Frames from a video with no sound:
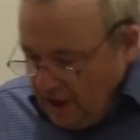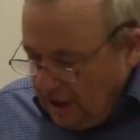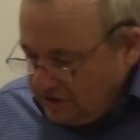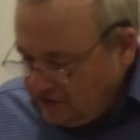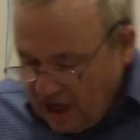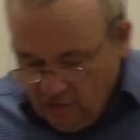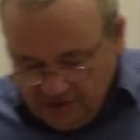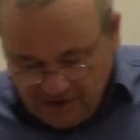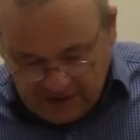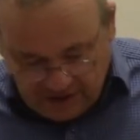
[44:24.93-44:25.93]
I'll start
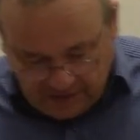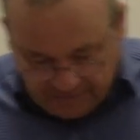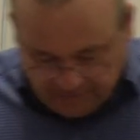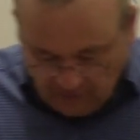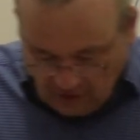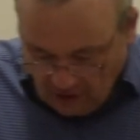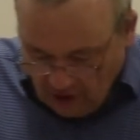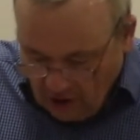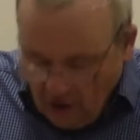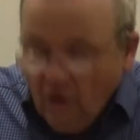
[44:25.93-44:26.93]
with this.
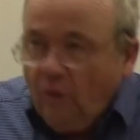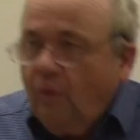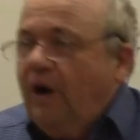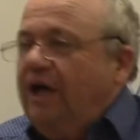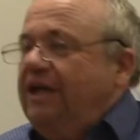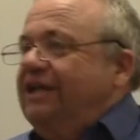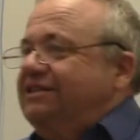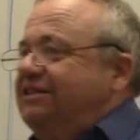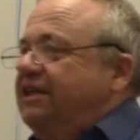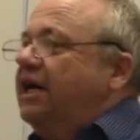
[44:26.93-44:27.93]
What is
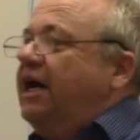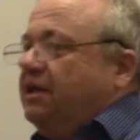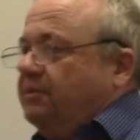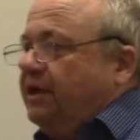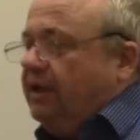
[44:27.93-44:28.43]
an economy?